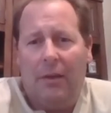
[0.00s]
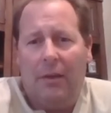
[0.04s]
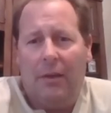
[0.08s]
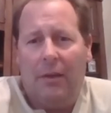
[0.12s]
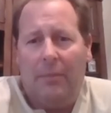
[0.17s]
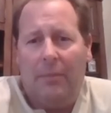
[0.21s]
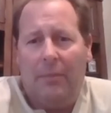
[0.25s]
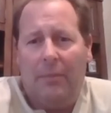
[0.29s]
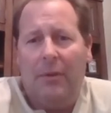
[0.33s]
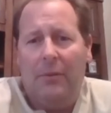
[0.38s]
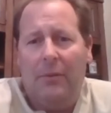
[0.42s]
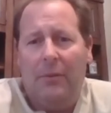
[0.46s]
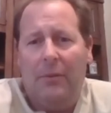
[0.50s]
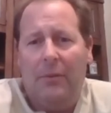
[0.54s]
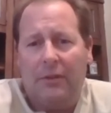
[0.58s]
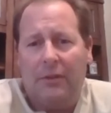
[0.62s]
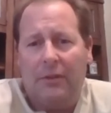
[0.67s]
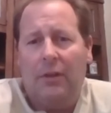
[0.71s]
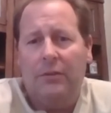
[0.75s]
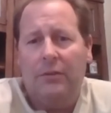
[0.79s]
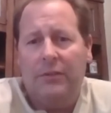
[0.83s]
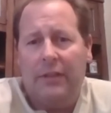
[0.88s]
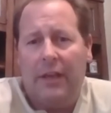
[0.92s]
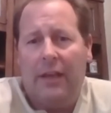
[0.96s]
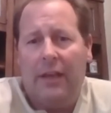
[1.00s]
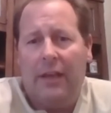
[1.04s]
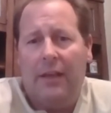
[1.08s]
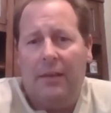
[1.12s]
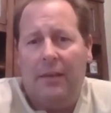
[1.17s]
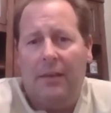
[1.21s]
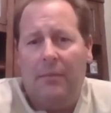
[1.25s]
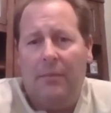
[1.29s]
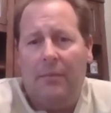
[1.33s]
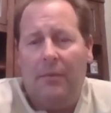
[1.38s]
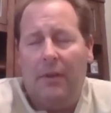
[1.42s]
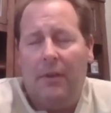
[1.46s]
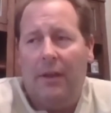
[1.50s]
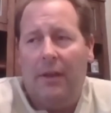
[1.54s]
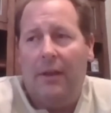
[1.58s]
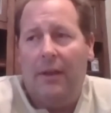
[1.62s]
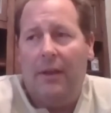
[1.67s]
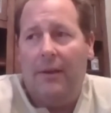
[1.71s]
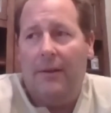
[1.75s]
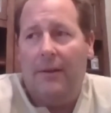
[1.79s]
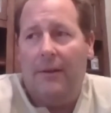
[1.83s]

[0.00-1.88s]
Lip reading: It was a close game. And